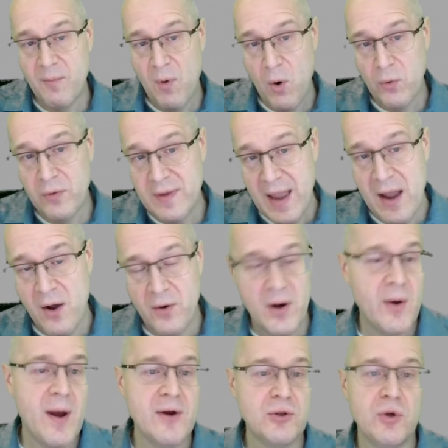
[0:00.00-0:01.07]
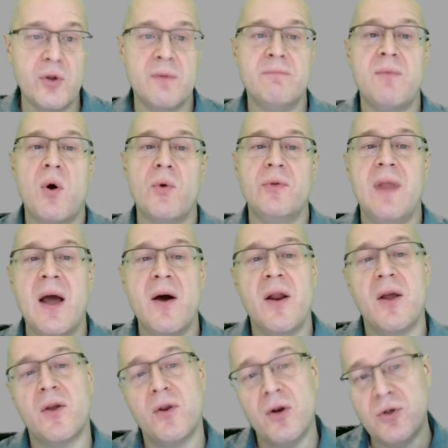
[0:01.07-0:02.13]
both down. Now I drew them both down. I
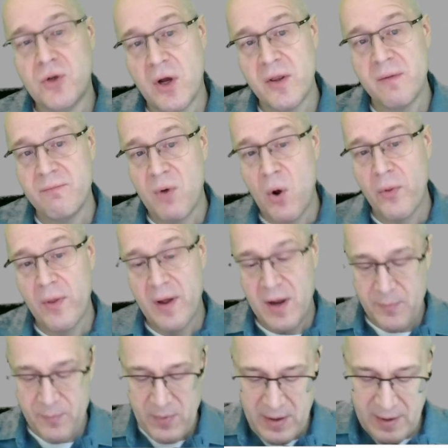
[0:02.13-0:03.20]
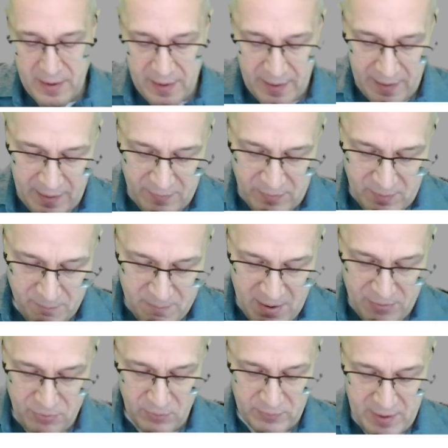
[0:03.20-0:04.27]
could have drawn them both up, and the
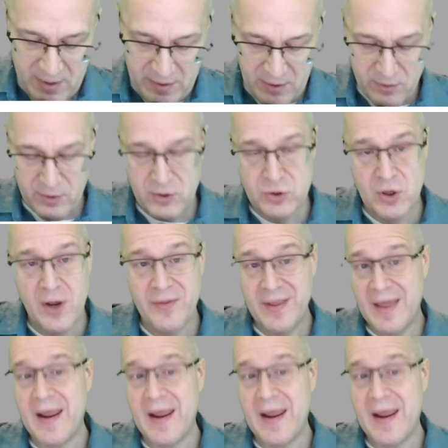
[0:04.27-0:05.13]
methyl down. I could have drawn the